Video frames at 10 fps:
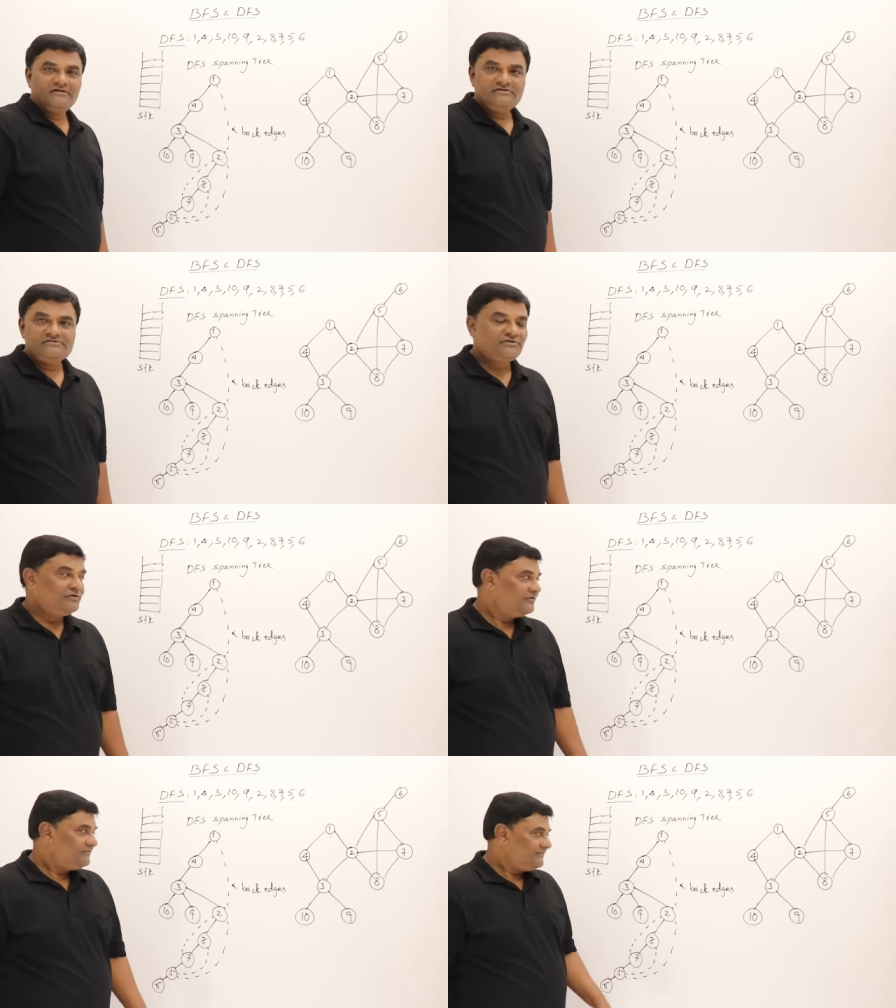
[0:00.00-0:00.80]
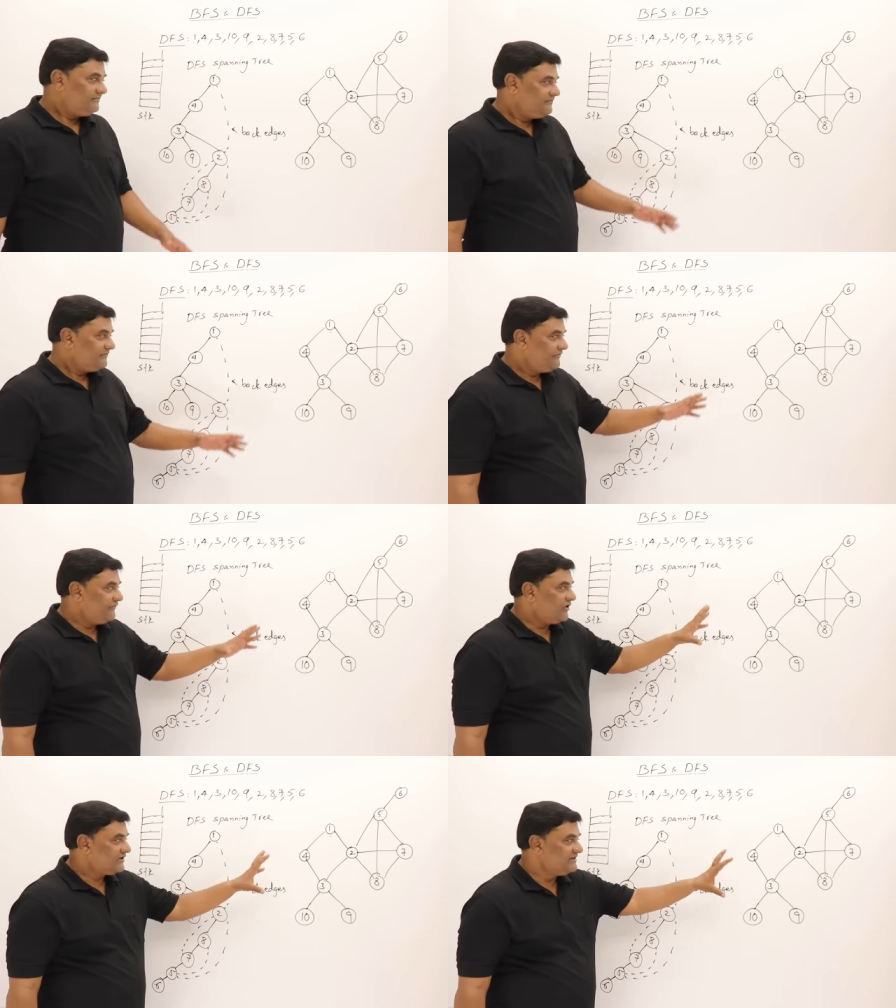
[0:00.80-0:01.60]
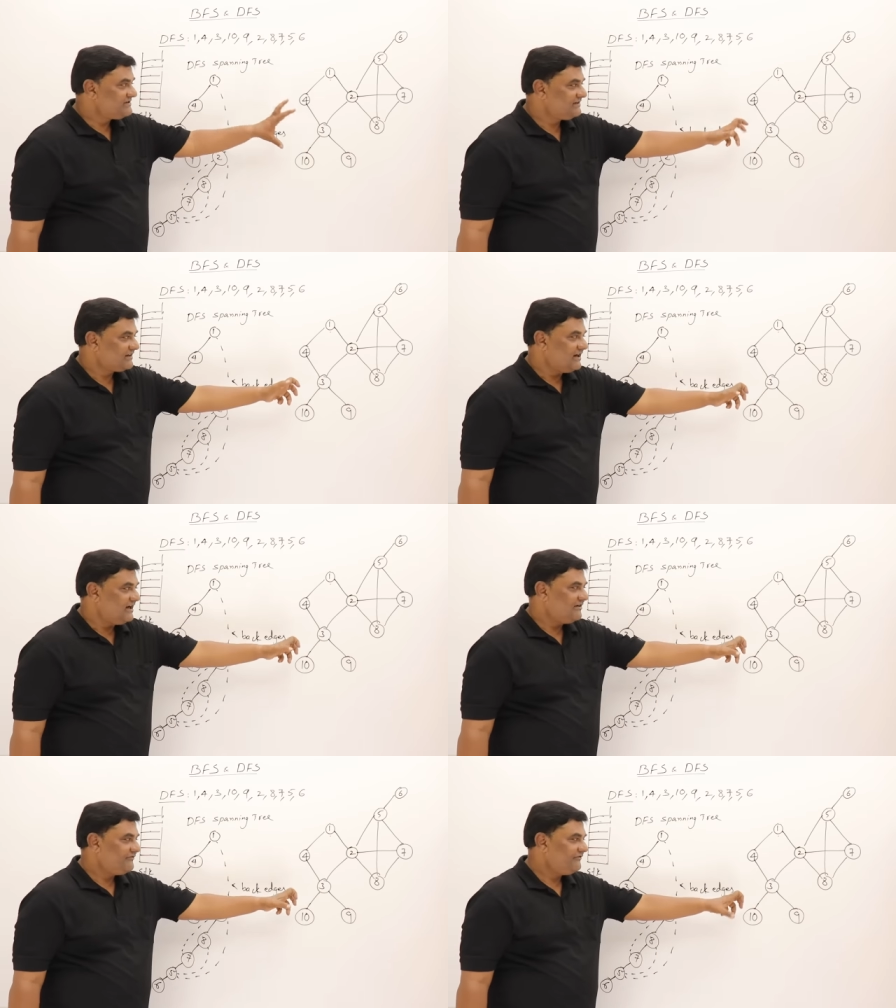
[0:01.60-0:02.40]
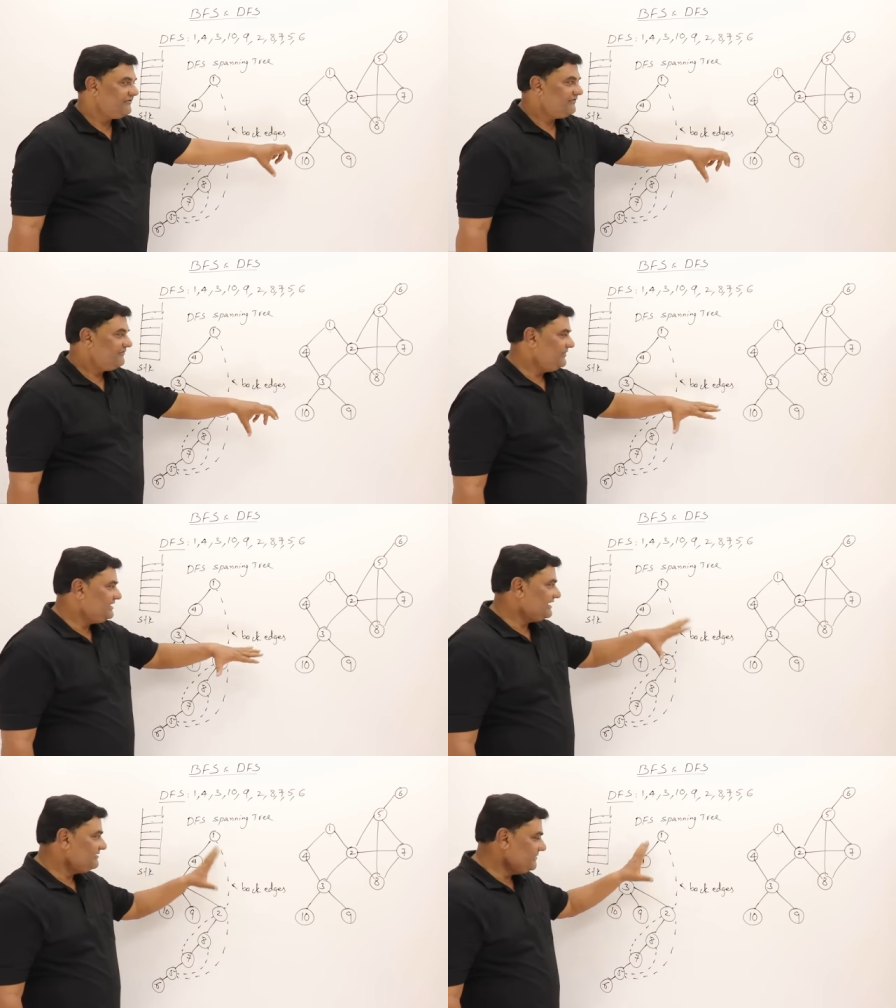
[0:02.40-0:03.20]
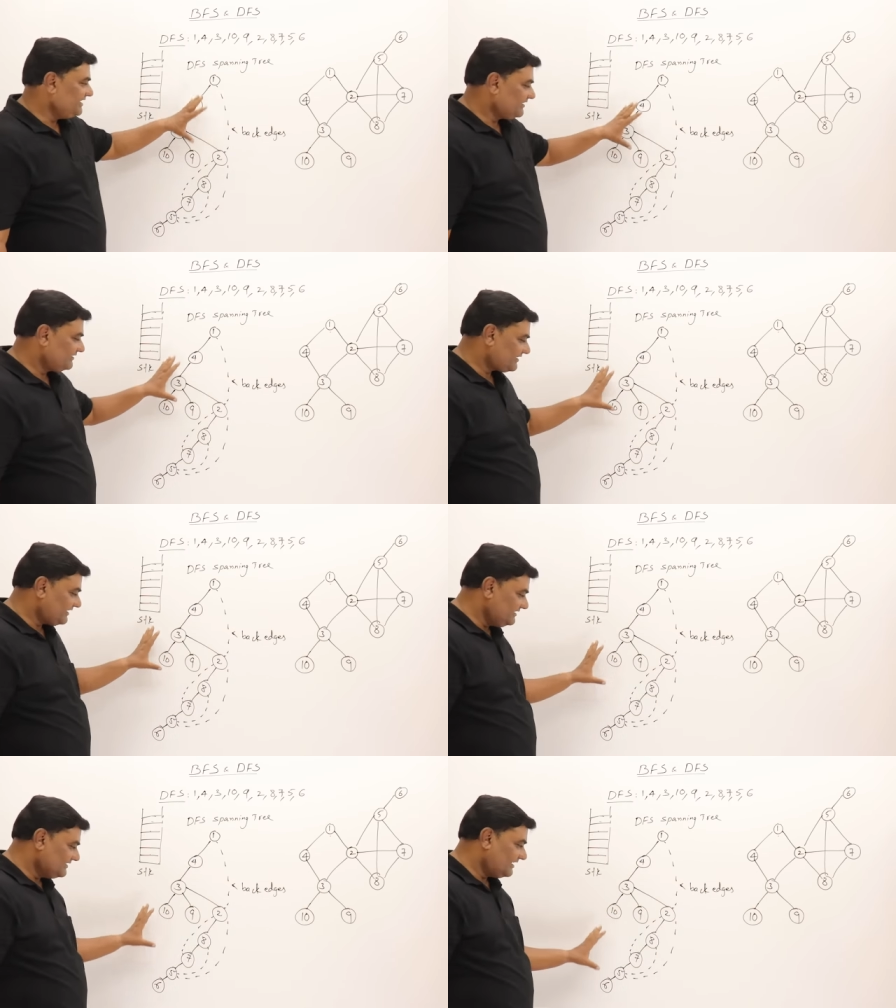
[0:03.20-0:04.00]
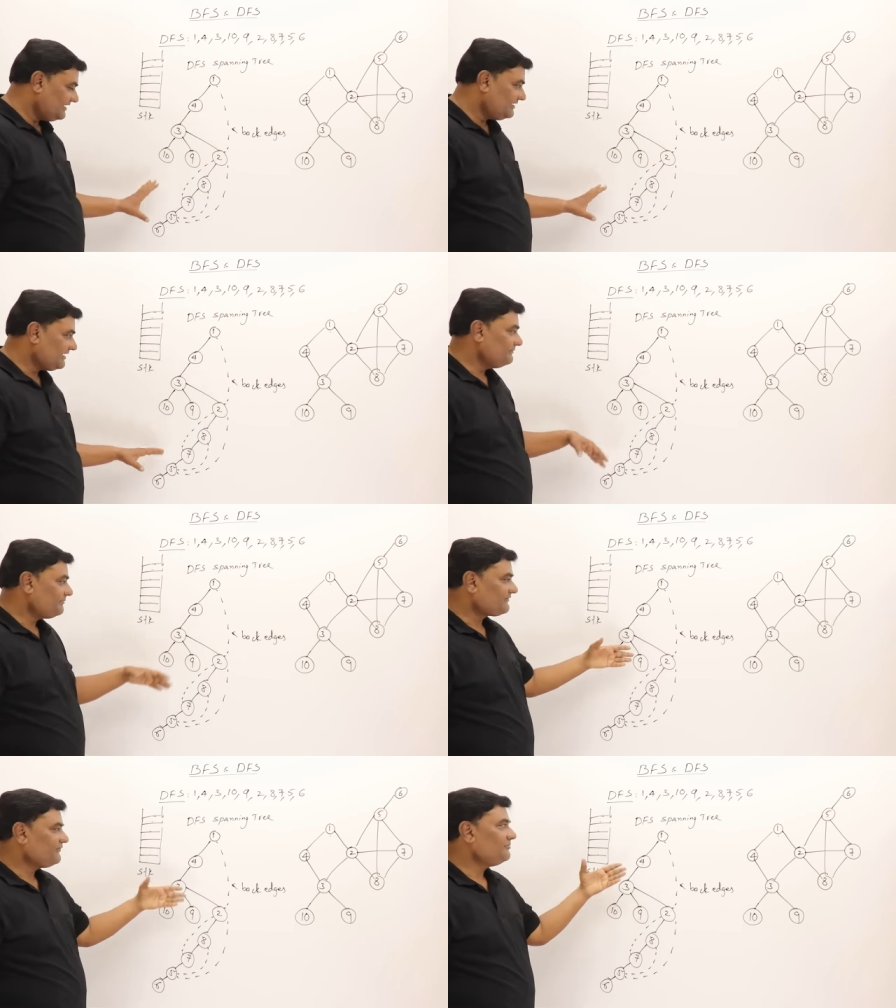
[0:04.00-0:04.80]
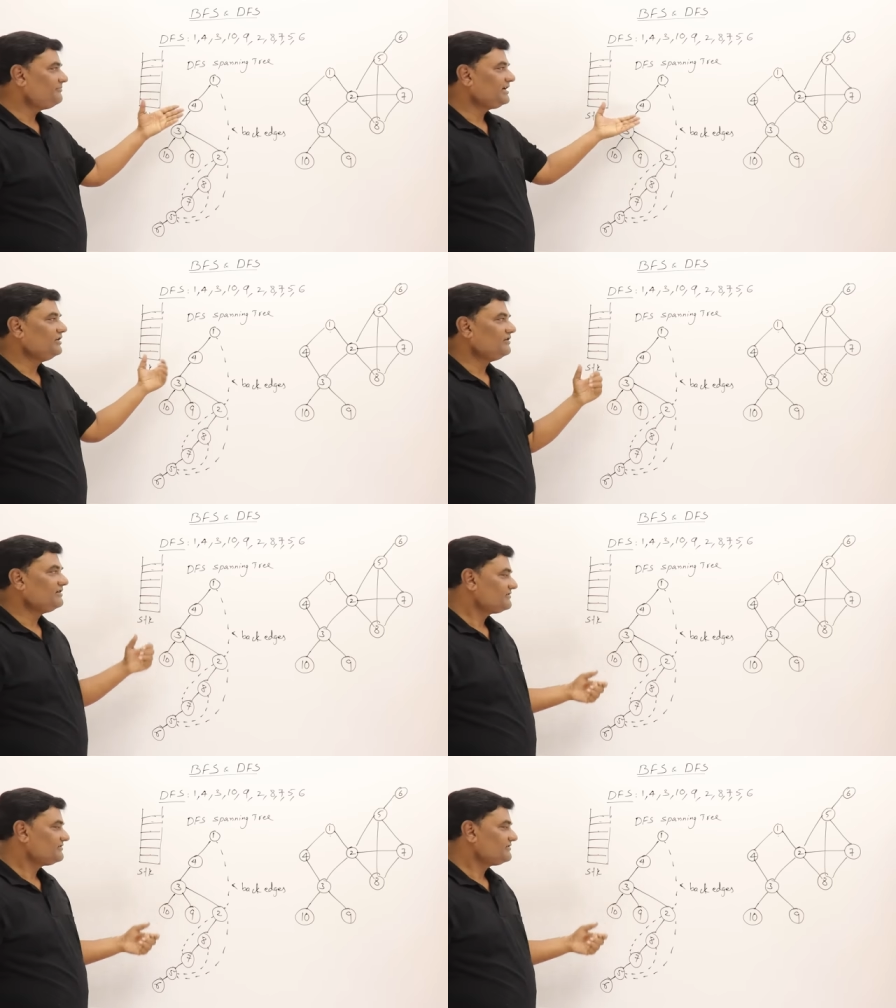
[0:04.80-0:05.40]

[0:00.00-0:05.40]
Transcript: So for this graph, we can make a tree like and perform pre-order.